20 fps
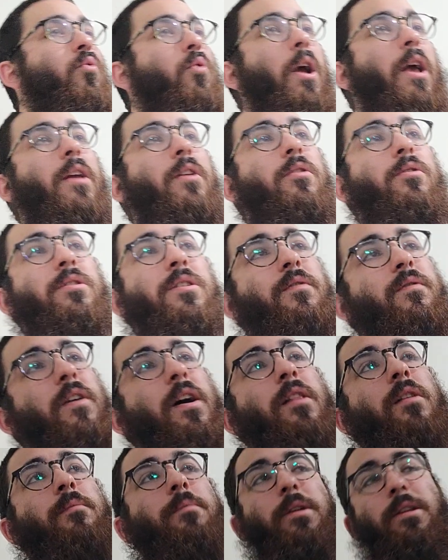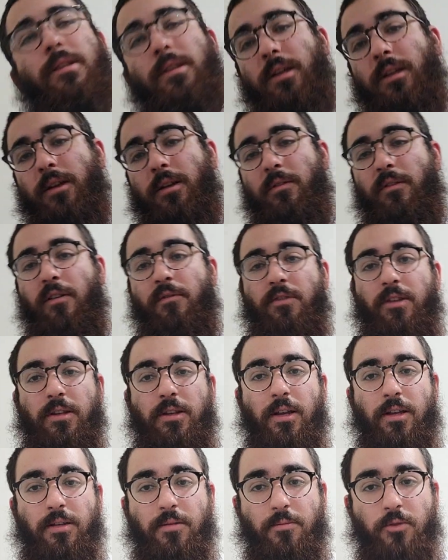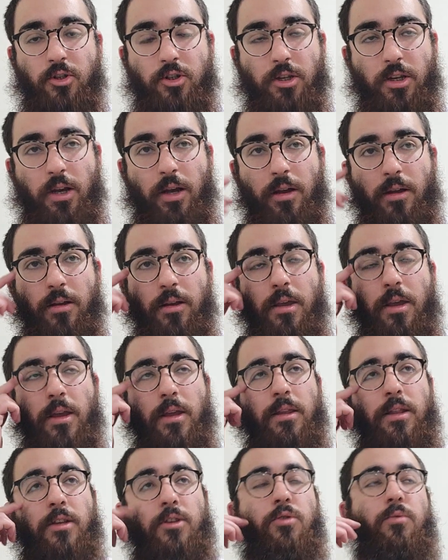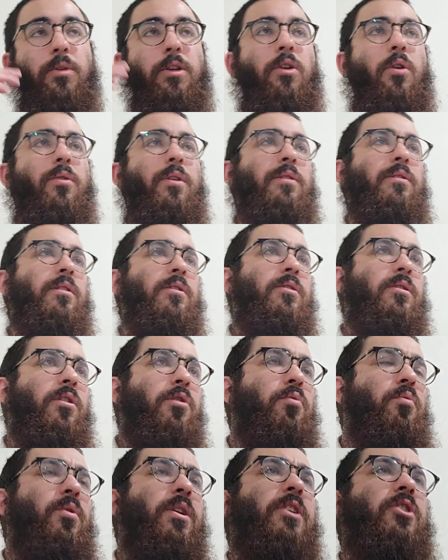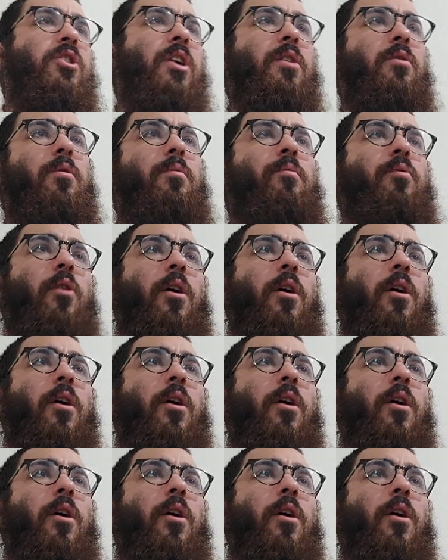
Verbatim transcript: greater development of the days of Mashiach. So we know that there's three general